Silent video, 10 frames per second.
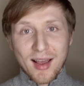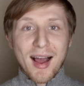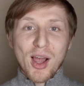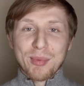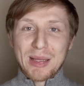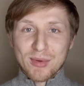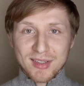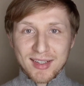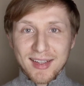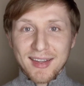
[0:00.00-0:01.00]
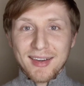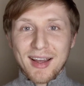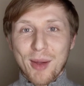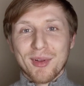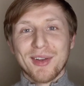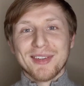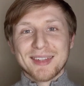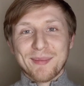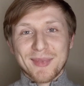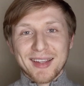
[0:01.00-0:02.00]
I hope that was clear. I hope you learned
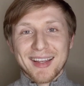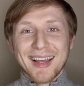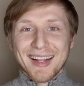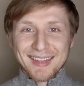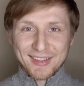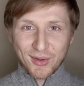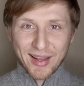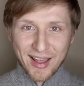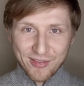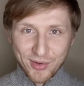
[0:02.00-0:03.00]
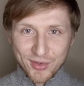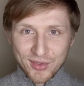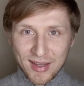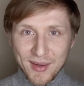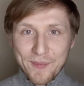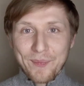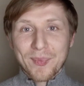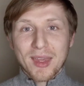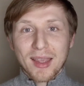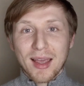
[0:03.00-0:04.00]
something. That's all I have for you today.
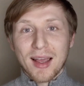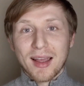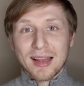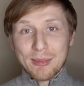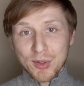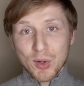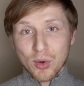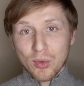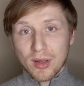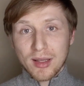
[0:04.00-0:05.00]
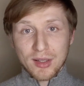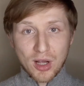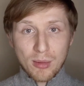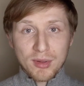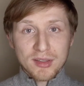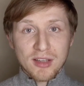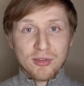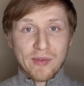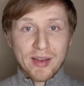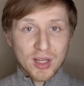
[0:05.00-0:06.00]
Let me know in the comments if
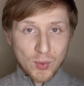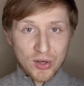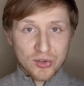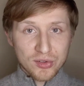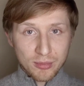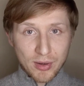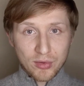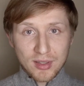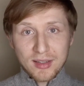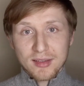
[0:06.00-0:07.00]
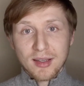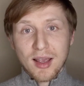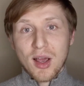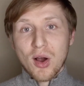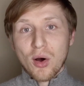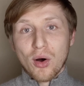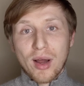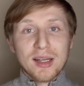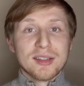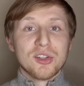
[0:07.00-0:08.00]
you have any questions about this or
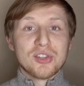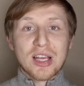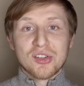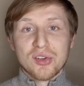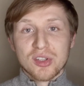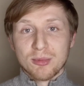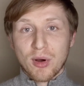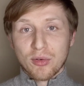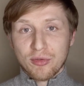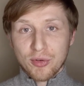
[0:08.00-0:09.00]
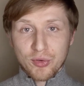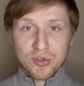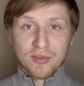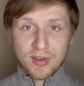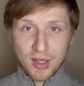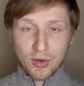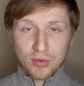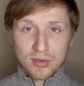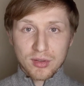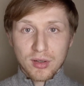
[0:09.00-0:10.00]
any suggestions about future
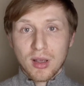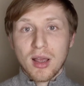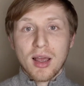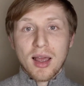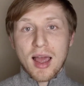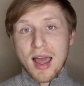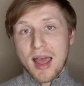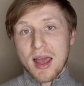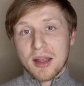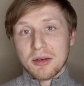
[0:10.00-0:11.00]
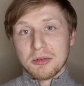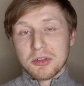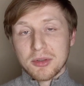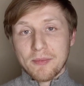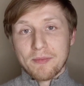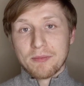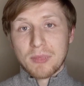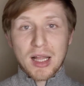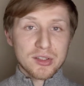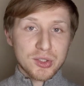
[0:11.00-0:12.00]
videos. And
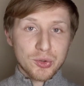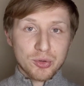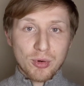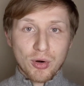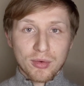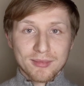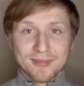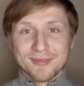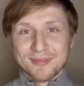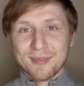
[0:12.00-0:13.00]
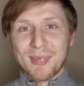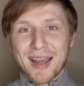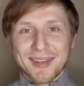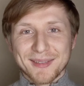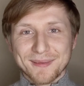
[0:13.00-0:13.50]
I'll see you tomorrow. Bye.